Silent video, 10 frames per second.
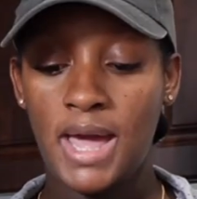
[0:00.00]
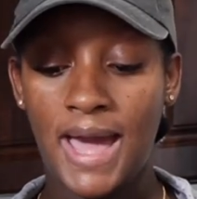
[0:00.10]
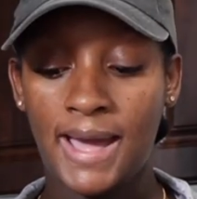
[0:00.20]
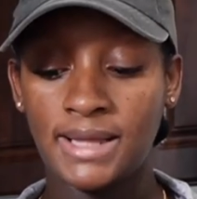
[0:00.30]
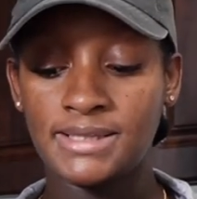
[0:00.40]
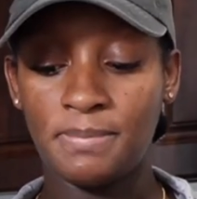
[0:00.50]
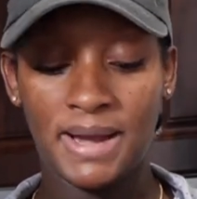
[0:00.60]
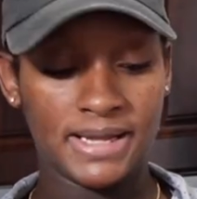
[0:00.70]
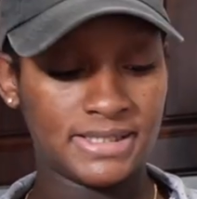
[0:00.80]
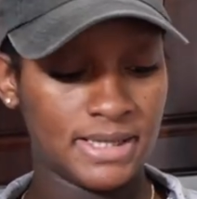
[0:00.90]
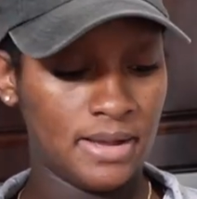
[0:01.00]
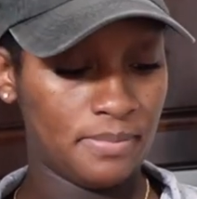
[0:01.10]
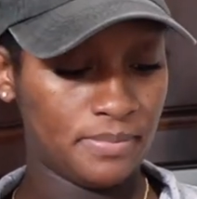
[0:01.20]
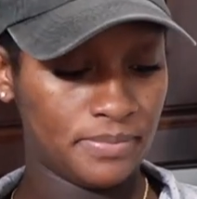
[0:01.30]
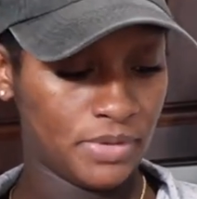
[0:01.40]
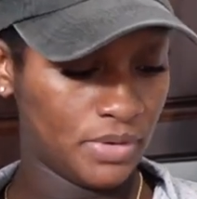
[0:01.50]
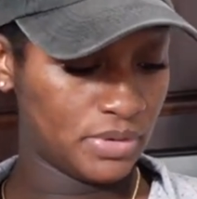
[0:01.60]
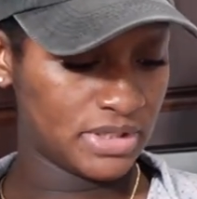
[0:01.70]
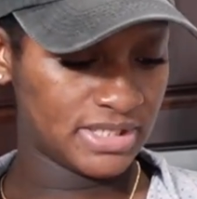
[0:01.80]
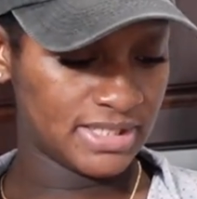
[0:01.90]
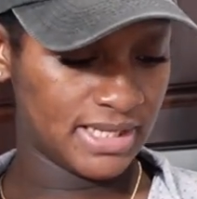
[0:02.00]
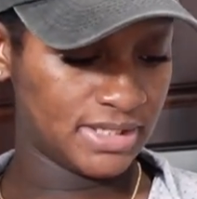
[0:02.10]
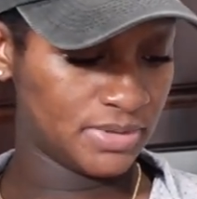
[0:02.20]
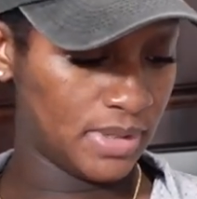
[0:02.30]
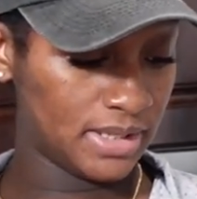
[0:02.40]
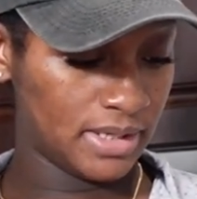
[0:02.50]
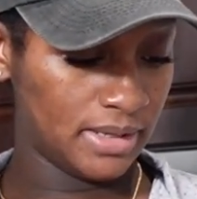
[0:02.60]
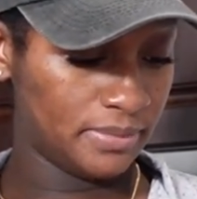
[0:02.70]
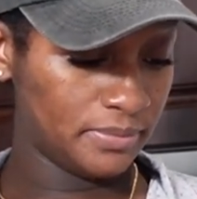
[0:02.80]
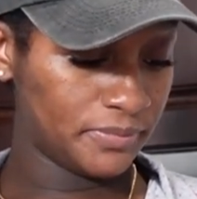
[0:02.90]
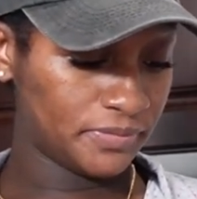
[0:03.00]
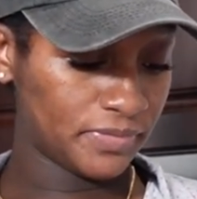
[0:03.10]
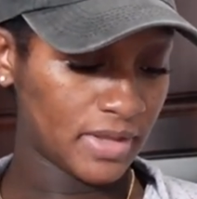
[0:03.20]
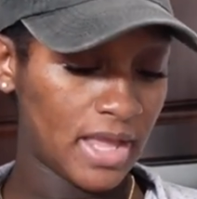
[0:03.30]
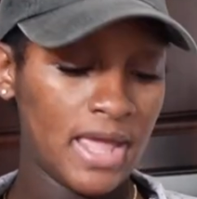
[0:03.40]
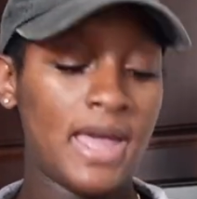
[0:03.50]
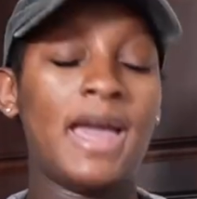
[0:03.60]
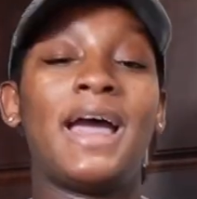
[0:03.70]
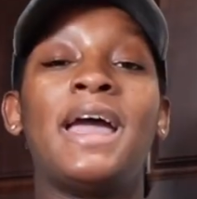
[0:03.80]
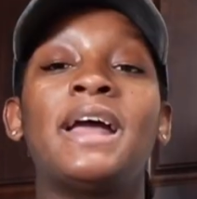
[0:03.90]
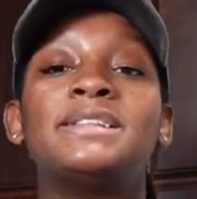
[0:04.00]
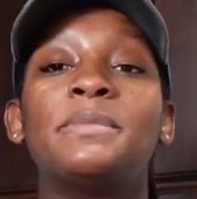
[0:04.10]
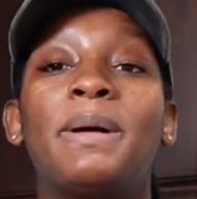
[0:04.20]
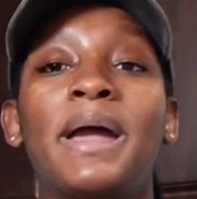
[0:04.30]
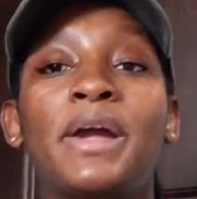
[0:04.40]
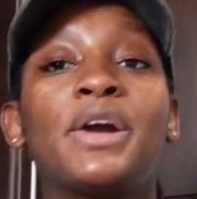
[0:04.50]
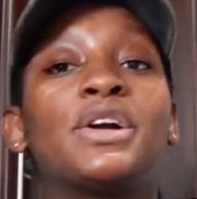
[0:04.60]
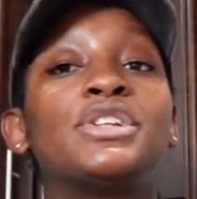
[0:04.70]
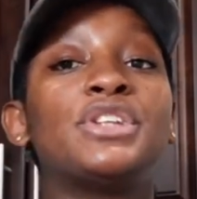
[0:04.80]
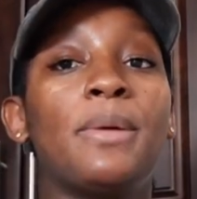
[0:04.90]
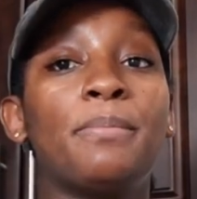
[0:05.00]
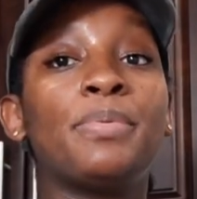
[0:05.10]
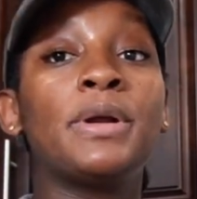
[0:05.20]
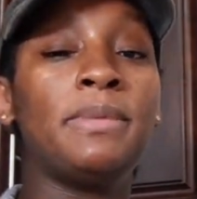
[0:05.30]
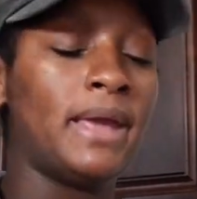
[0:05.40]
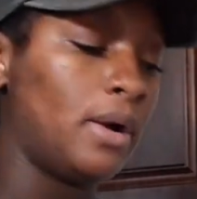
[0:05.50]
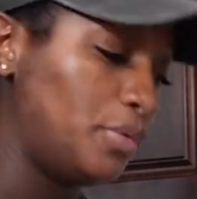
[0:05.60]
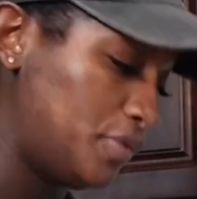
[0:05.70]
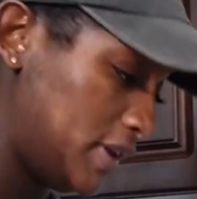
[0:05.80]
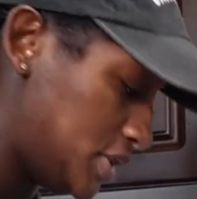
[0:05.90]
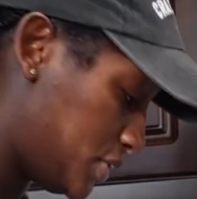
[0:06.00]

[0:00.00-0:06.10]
I had to buy some, oh, this is nice quality. I had to buy her some premium outfits,